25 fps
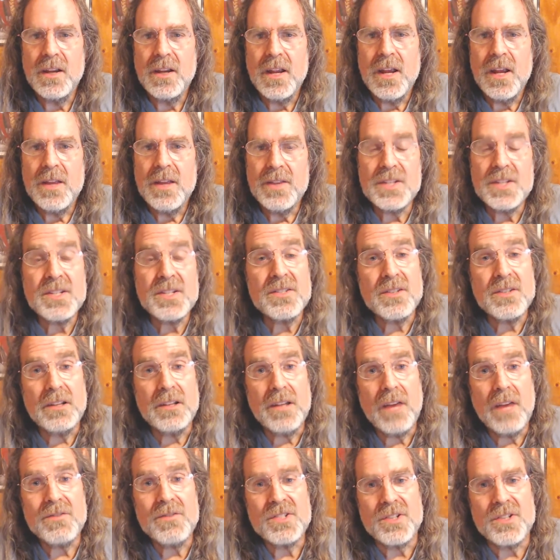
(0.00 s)
This is a
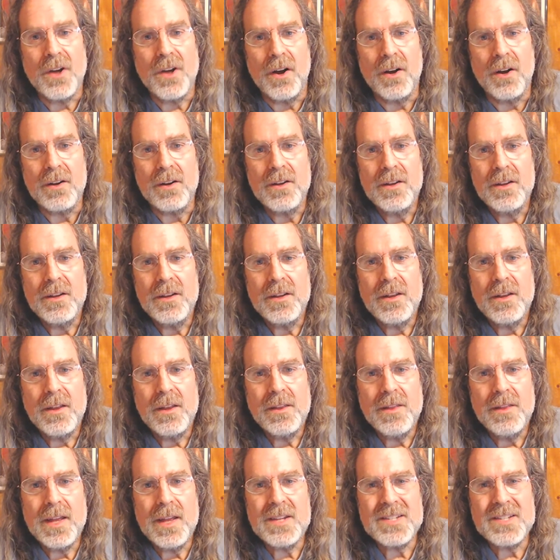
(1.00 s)
love song
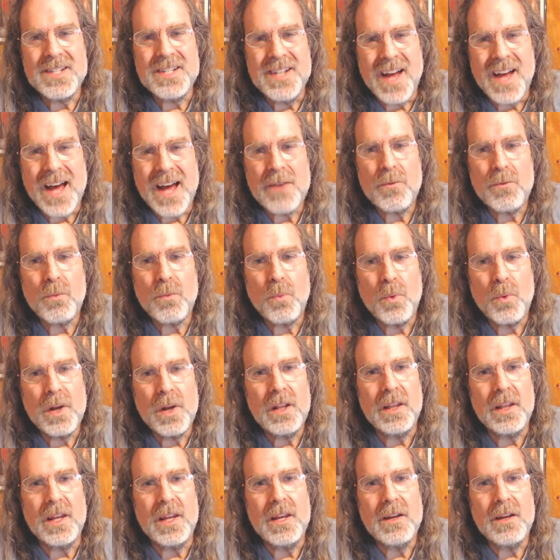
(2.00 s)
that is not
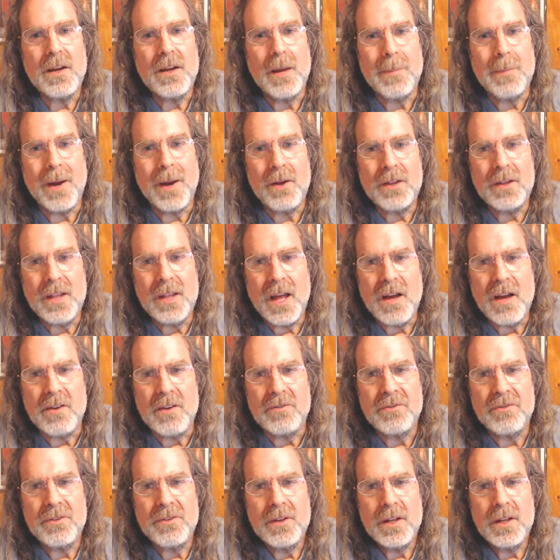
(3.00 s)
really about
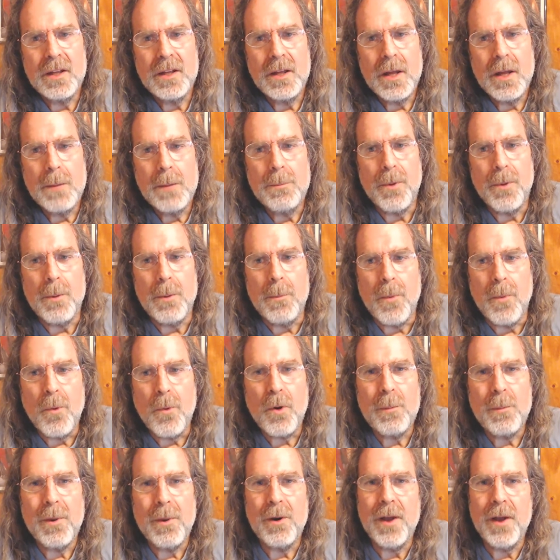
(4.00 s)
love, but more
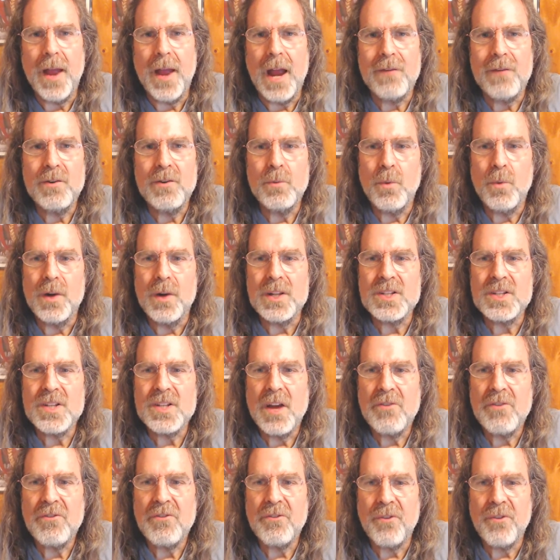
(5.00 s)
about everyone's
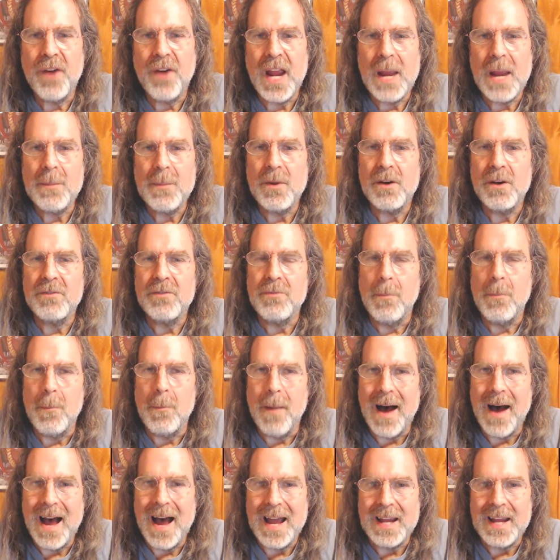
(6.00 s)
frame of
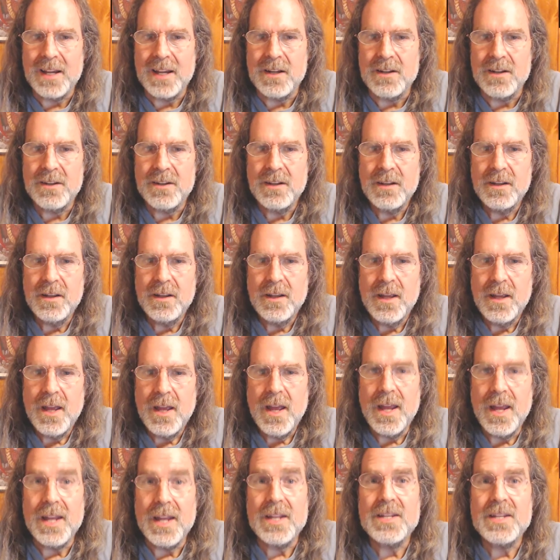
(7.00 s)
mind.
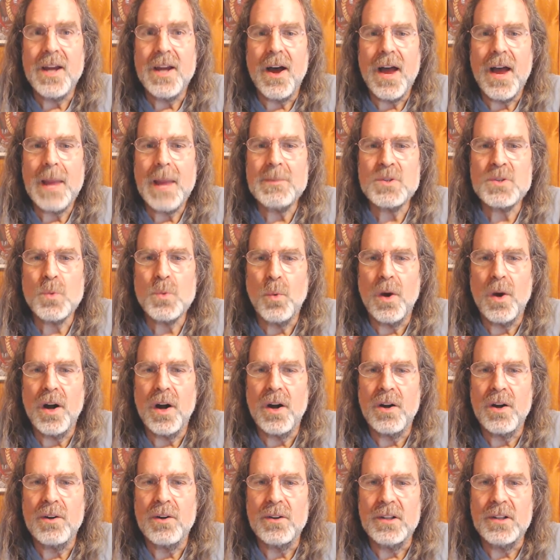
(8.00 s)
In times
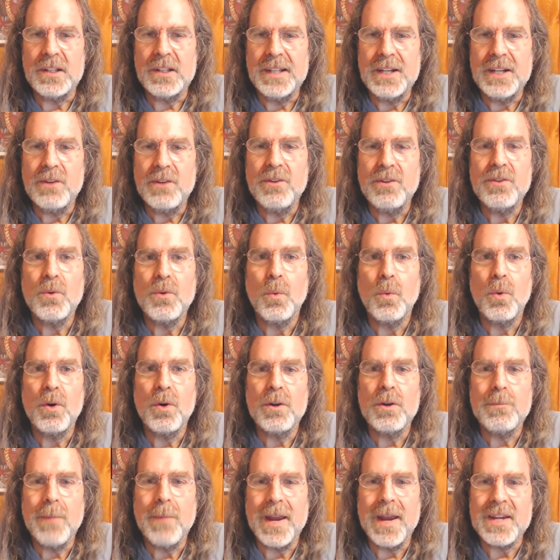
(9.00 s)
where little in the
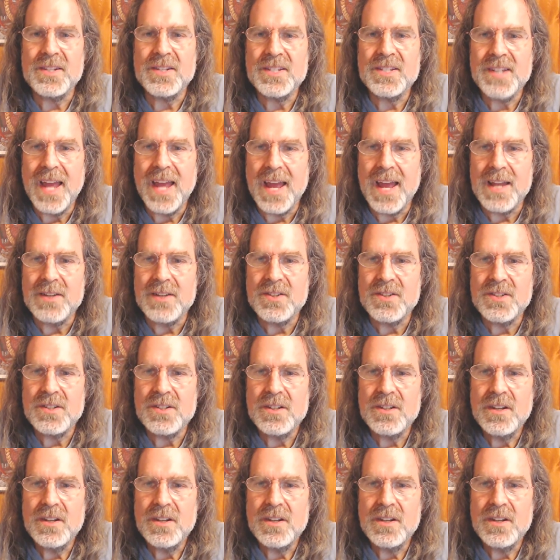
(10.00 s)
world makes sense,